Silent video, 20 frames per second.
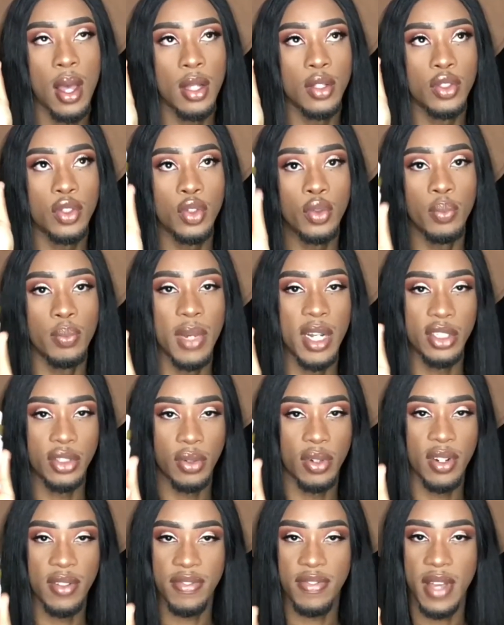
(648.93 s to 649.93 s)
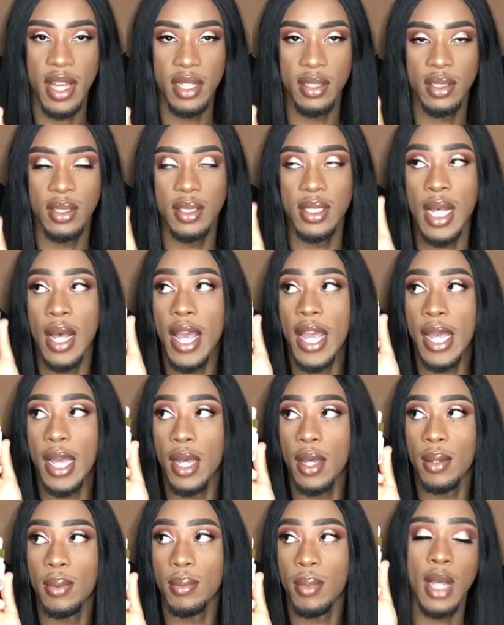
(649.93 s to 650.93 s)
too much on the face because I
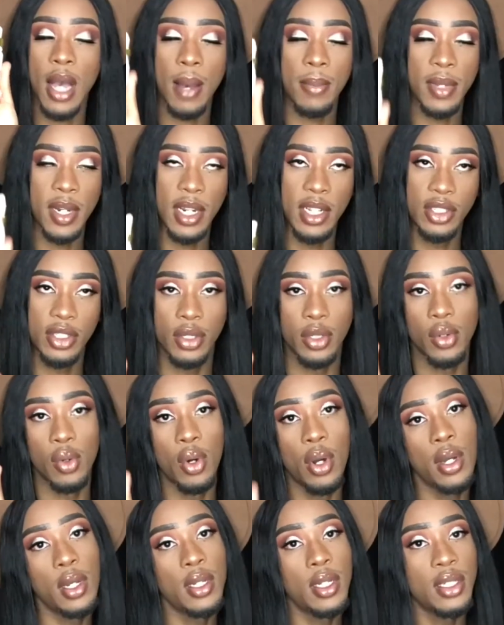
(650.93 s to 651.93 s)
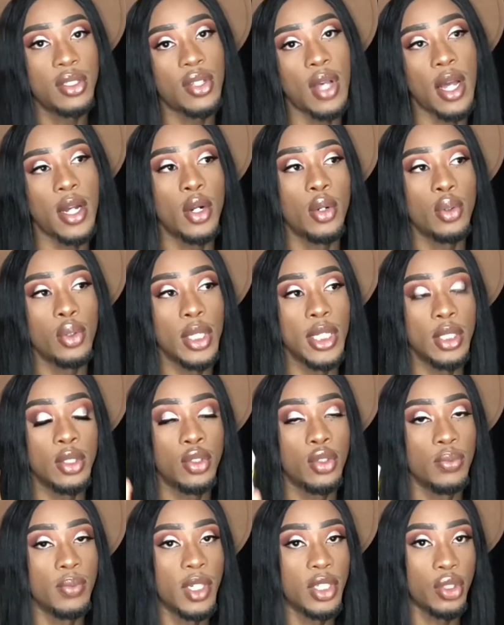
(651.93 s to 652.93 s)
am combination oily, so I don't need
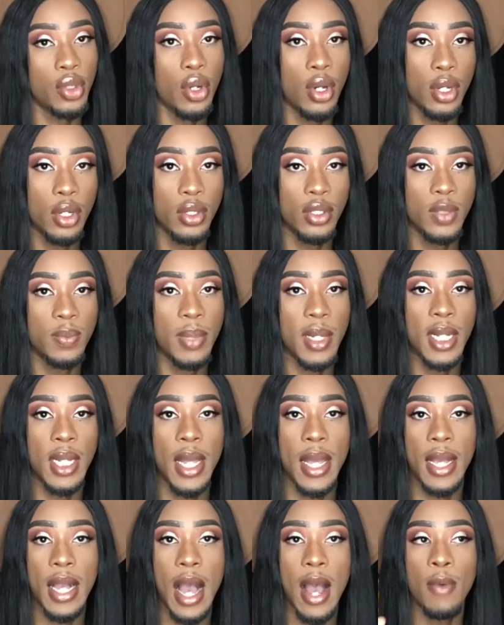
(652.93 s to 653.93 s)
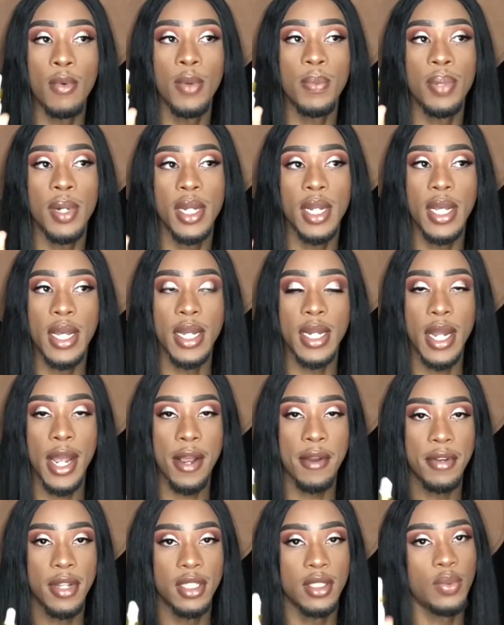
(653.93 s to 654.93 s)
too much oils, but like I will put it in
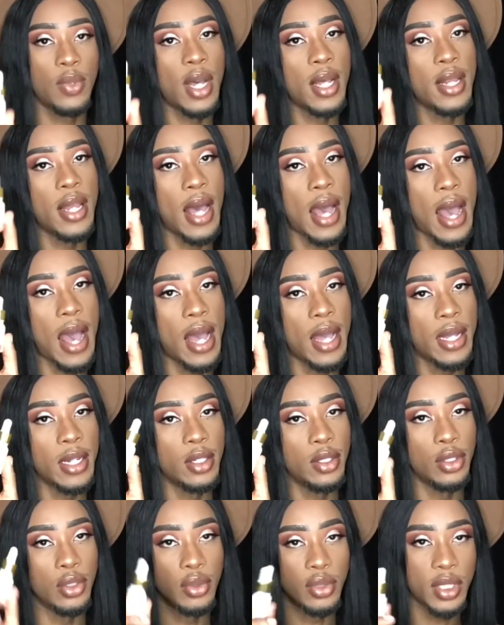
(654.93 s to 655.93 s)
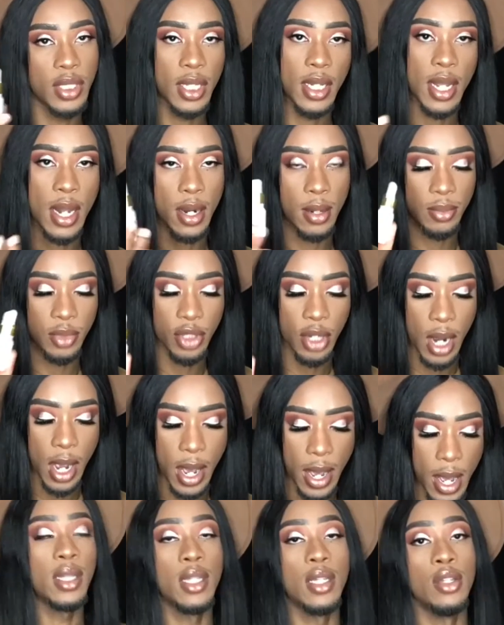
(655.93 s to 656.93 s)
areas where that I do see that I'm
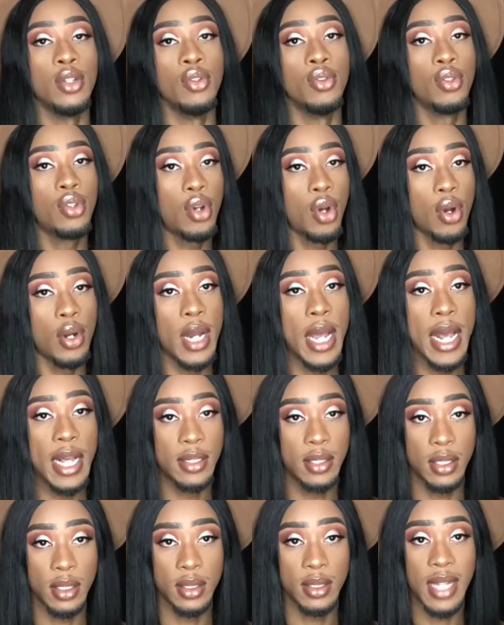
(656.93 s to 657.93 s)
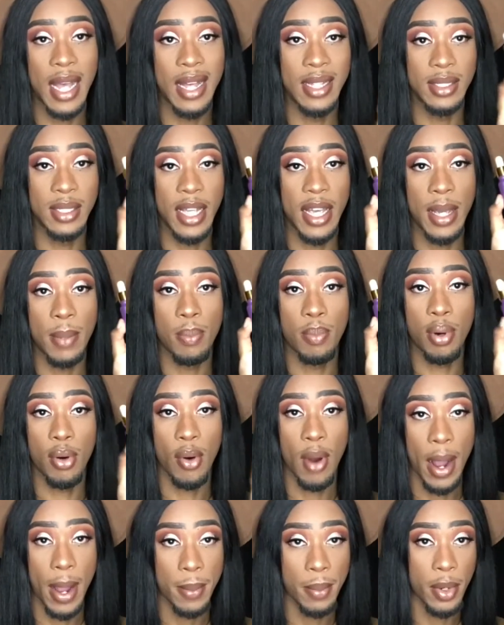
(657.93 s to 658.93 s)
dry. The Unicorn Essence as a
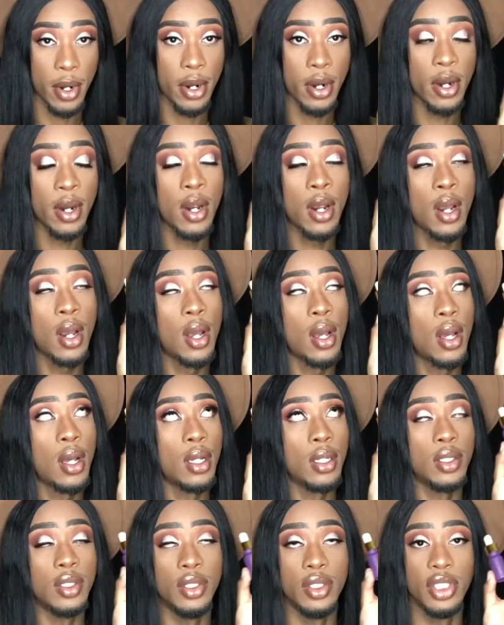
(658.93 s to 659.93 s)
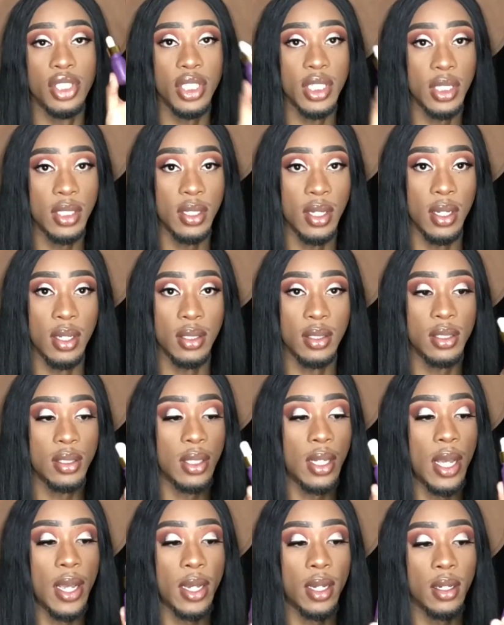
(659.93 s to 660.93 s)
primer, Jesus,
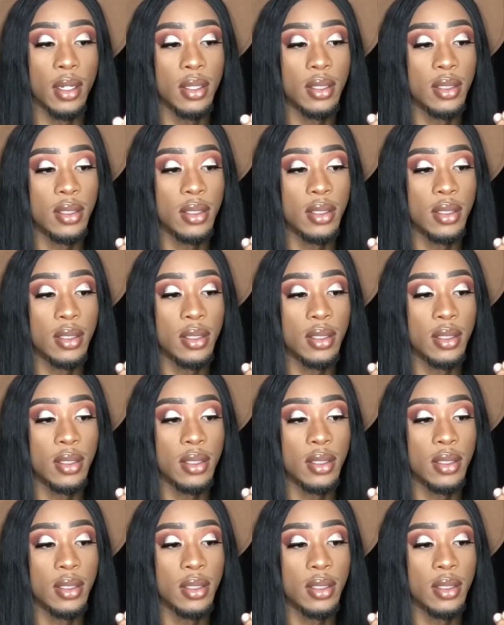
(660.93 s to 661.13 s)
like